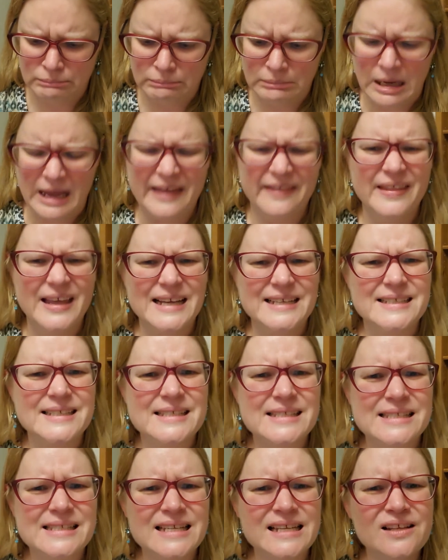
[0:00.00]
and they
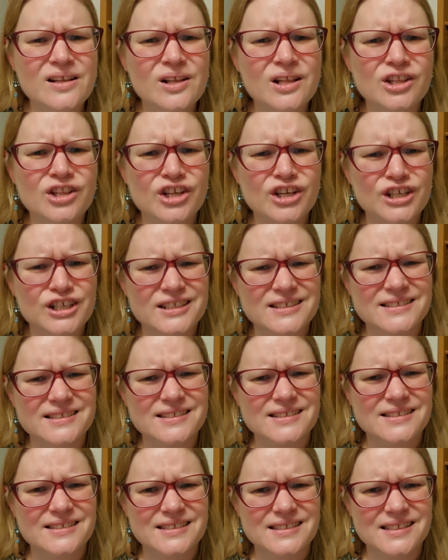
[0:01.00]
still looked
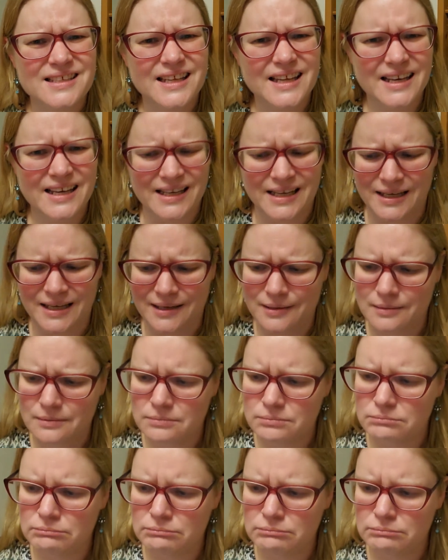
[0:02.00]
skinny.